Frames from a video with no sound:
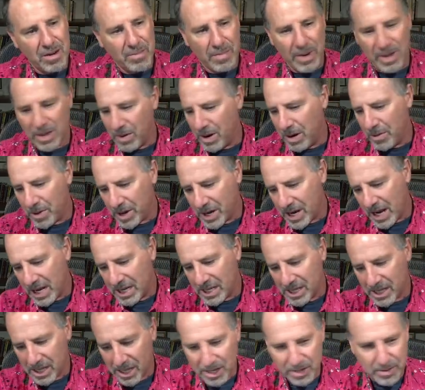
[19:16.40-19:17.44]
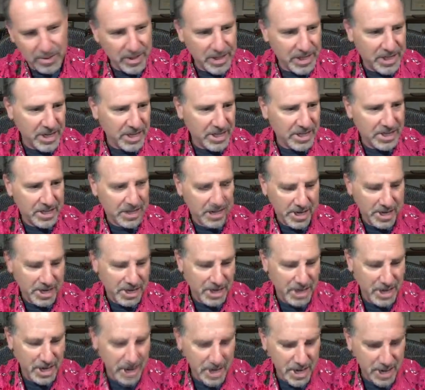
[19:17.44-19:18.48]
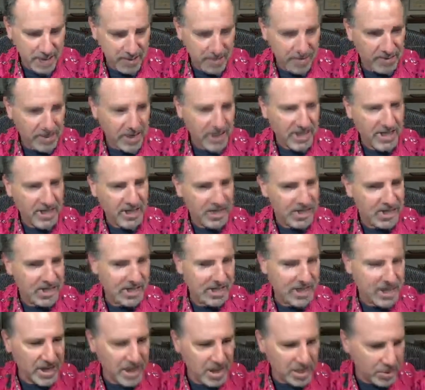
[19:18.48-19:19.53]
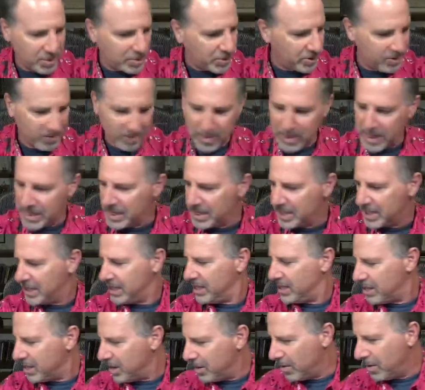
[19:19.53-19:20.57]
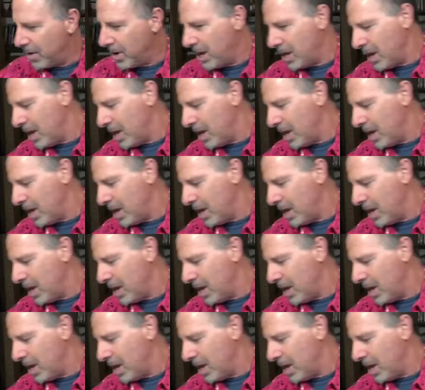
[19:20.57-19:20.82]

By the way, we're constantly doing testing and fixes and improvements, and so